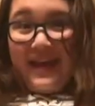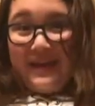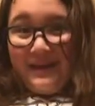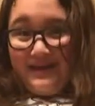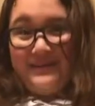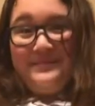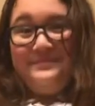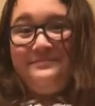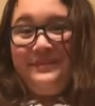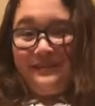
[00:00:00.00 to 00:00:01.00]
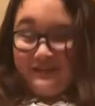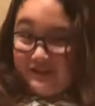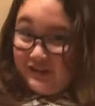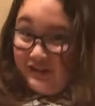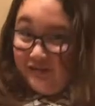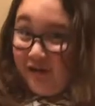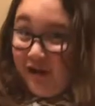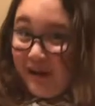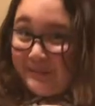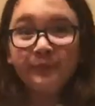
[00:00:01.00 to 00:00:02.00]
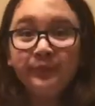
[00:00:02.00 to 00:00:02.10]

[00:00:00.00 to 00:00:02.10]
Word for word: and pieces just drop.